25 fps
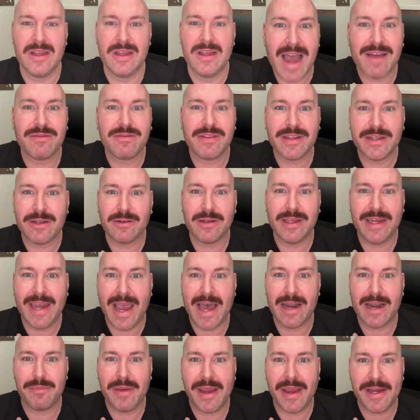I've literally
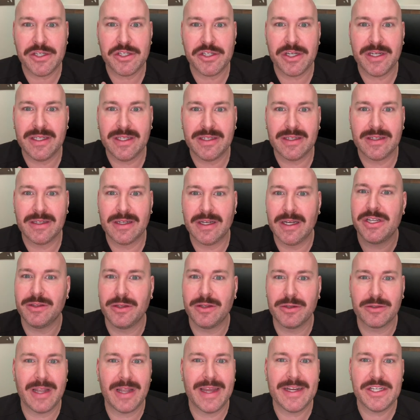had a patient, she
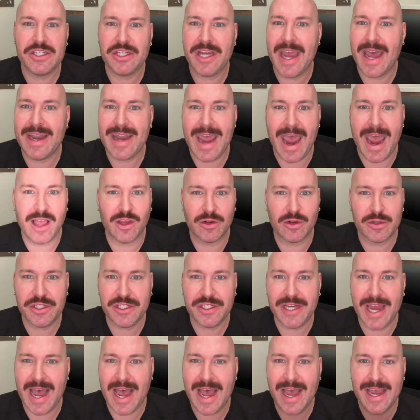looked like she had
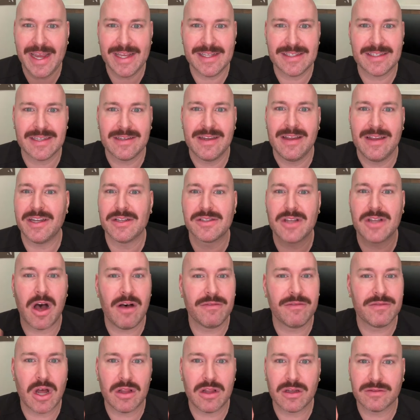allergy eyes. I
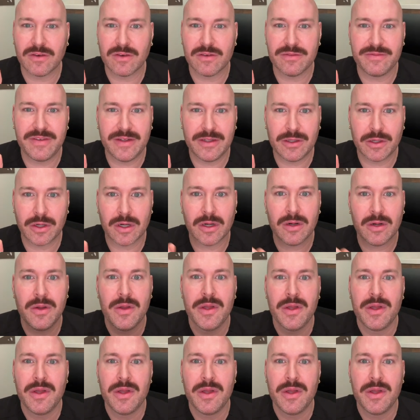dissolved all of her filler.